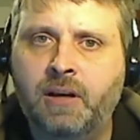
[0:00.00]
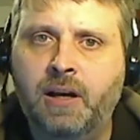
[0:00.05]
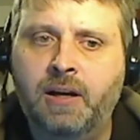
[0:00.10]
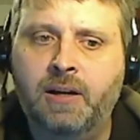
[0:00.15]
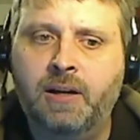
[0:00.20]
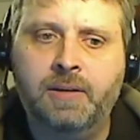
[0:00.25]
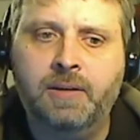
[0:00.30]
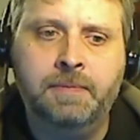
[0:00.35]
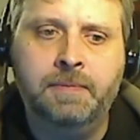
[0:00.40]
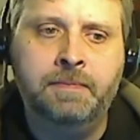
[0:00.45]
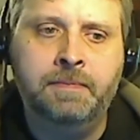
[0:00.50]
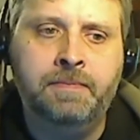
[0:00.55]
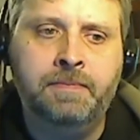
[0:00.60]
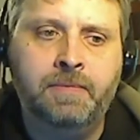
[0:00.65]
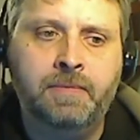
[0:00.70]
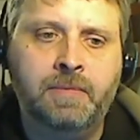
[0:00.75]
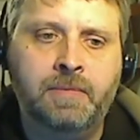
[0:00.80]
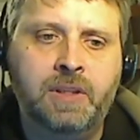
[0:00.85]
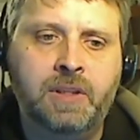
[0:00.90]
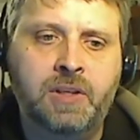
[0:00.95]
Um,
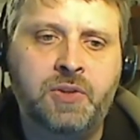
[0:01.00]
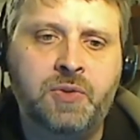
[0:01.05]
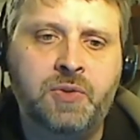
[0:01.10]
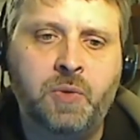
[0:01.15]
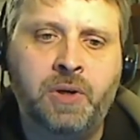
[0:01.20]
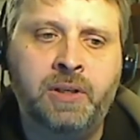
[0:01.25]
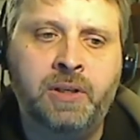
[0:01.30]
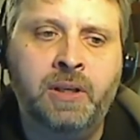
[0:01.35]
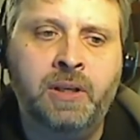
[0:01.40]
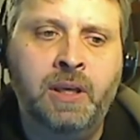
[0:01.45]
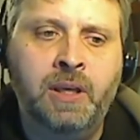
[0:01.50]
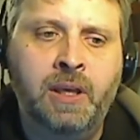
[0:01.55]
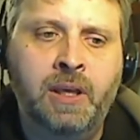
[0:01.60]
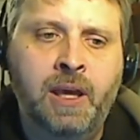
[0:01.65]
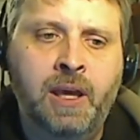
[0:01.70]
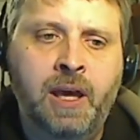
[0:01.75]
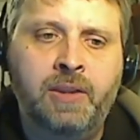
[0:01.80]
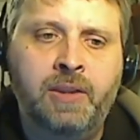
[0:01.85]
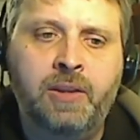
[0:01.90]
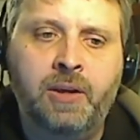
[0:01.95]
this one,
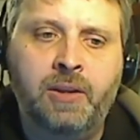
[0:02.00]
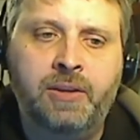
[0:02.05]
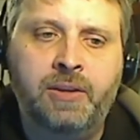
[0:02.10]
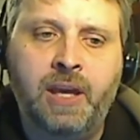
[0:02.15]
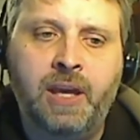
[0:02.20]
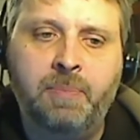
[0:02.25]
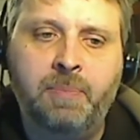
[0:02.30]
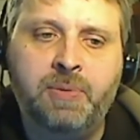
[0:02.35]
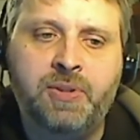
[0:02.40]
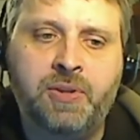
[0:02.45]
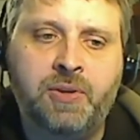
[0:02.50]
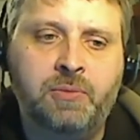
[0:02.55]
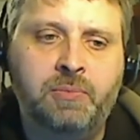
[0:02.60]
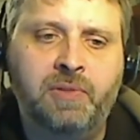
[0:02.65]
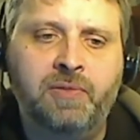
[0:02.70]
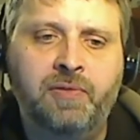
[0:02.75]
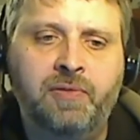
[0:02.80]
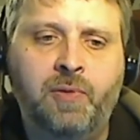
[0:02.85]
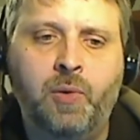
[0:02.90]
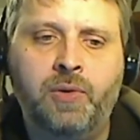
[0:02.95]
the the episode
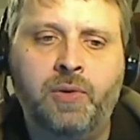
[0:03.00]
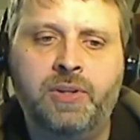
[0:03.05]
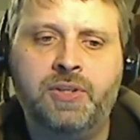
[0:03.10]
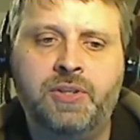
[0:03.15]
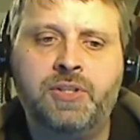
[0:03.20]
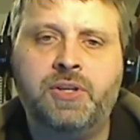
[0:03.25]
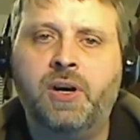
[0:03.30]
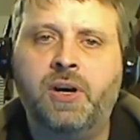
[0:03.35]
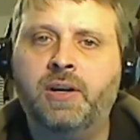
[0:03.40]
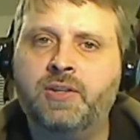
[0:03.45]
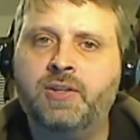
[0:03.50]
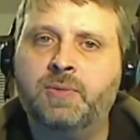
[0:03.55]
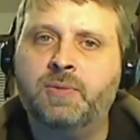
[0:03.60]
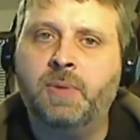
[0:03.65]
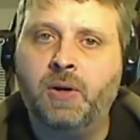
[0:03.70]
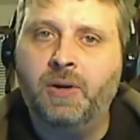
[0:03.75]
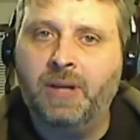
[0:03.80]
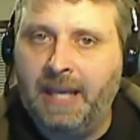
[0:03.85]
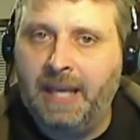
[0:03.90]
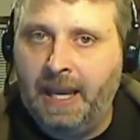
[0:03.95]
before this talks
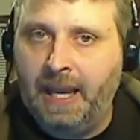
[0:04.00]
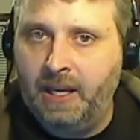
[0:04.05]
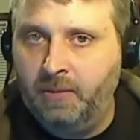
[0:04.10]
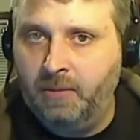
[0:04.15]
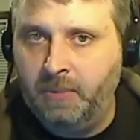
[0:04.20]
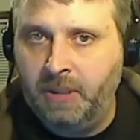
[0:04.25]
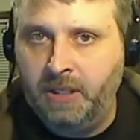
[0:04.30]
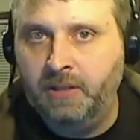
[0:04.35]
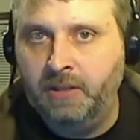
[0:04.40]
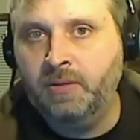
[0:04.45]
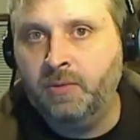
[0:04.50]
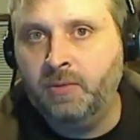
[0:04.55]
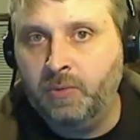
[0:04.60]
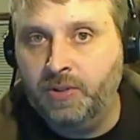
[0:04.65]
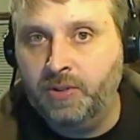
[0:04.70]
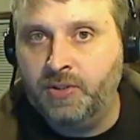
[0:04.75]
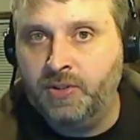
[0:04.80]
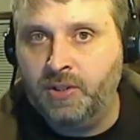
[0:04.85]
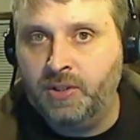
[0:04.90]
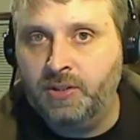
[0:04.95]
about Ganymede,
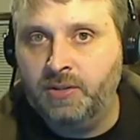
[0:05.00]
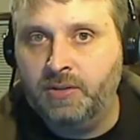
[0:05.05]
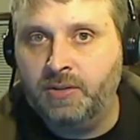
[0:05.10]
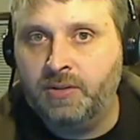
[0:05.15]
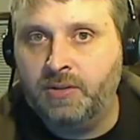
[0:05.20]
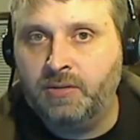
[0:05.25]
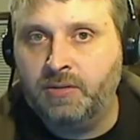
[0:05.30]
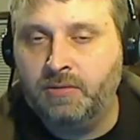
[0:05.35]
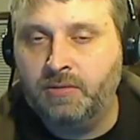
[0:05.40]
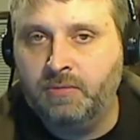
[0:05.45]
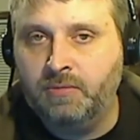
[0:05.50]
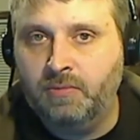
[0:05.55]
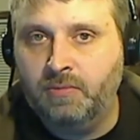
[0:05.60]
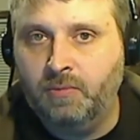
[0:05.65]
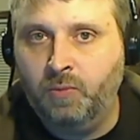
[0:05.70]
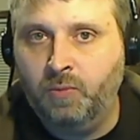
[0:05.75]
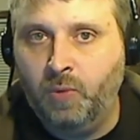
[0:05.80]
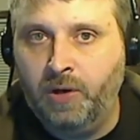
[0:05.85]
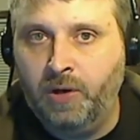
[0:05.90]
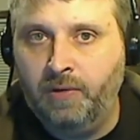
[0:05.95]
which is
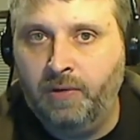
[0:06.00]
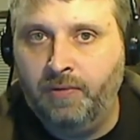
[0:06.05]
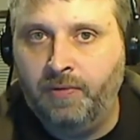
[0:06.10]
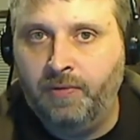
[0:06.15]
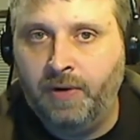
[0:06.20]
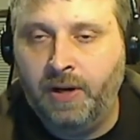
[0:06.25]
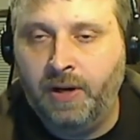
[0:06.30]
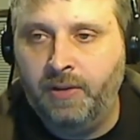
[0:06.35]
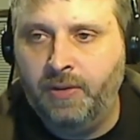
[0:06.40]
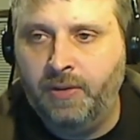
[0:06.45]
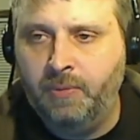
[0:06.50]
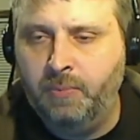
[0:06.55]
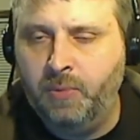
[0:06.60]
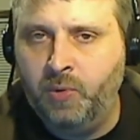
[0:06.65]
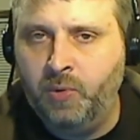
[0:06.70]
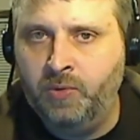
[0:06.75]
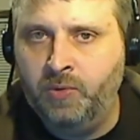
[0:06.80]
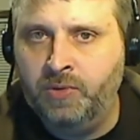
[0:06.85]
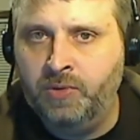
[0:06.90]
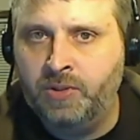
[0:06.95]
one of uh, the
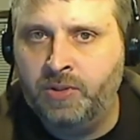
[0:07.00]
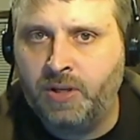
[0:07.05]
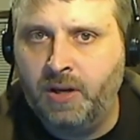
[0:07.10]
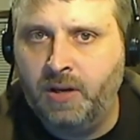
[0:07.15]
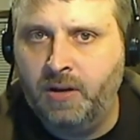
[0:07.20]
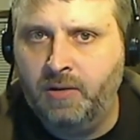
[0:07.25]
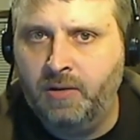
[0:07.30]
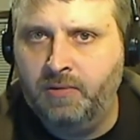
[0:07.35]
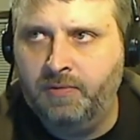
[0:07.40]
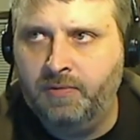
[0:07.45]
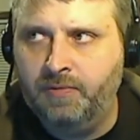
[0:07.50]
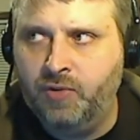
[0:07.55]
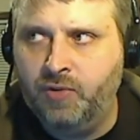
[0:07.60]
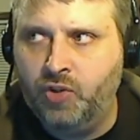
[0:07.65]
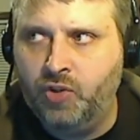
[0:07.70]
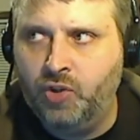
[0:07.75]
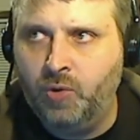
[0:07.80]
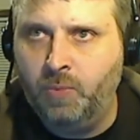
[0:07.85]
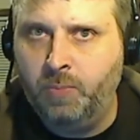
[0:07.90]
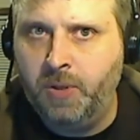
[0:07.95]
moons of
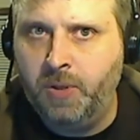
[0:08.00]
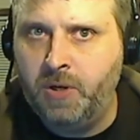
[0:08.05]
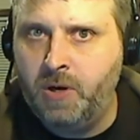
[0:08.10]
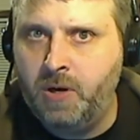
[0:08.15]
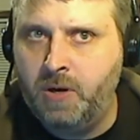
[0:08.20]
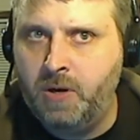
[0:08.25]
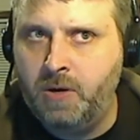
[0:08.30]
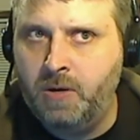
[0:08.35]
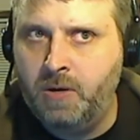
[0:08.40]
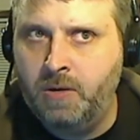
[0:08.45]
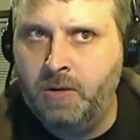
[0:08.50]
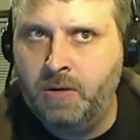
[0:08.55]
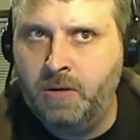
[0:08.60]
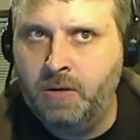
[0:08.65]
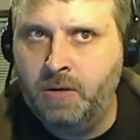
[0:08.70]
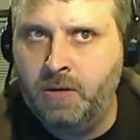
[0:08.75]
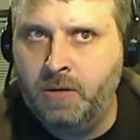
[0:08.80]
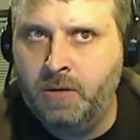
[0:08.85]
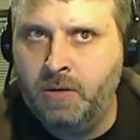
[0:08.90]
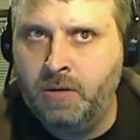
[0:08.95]
Jupiter
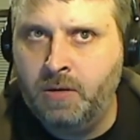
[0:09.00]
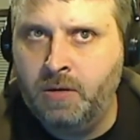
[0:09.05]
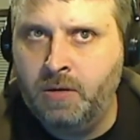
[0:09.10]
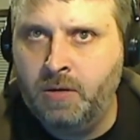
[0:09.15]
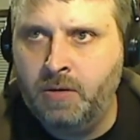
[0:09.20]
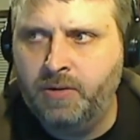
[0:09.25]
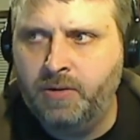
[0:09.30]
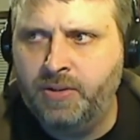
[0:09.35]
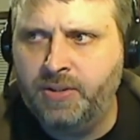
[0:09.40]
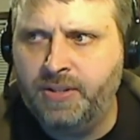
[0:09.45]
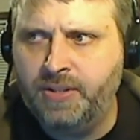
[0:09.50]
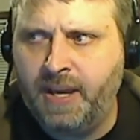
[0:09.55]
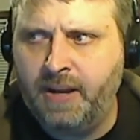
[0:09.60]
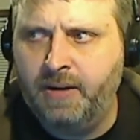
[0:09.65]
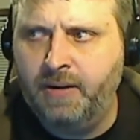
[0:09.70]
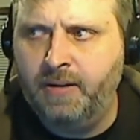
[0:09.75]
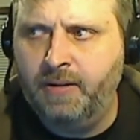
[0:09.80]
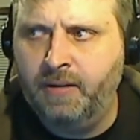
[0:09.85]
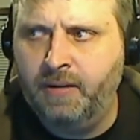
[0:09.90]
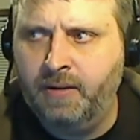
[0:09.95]
or
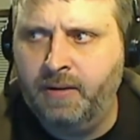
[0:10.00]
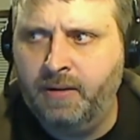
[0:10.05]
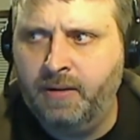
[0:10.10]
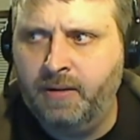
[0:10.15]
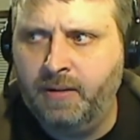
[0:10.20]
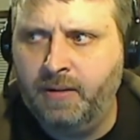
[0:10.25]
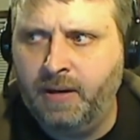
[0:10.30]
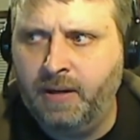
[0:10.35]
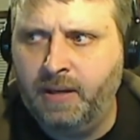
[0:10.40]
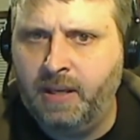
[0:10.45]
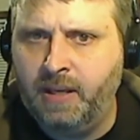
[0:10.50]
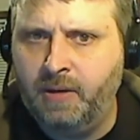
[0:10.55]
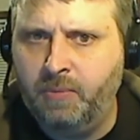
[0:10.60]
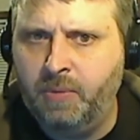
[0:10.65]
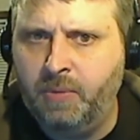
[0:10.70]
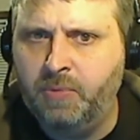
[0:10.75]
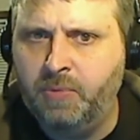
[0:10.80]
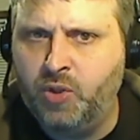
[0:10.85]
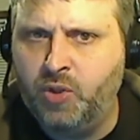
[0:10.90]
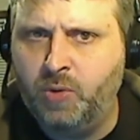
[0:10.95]
Saturn. I can't
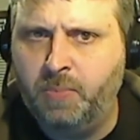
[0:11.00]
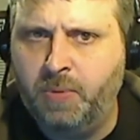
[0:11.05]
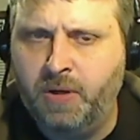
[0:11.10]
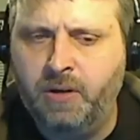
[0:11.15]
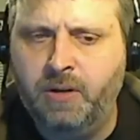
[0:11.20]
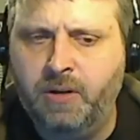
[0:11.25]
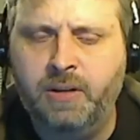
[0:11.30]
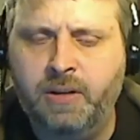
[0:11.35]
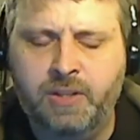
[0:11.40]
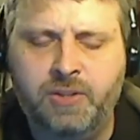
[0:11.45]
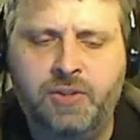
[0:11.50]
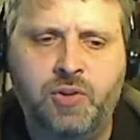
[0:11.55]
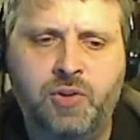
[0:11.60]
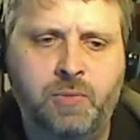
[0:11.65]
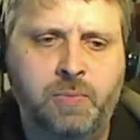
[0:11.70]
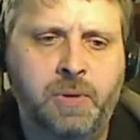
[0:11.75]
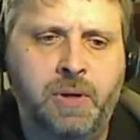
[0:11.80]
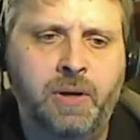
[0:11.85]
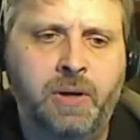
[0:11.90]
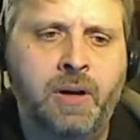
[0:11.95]
remember Jupiter. Jupiter. It's
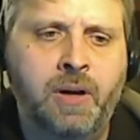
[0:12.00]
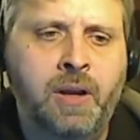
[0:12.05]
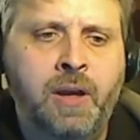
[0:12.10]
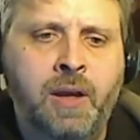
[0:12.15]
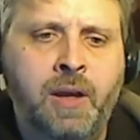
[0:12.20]
Jupiter.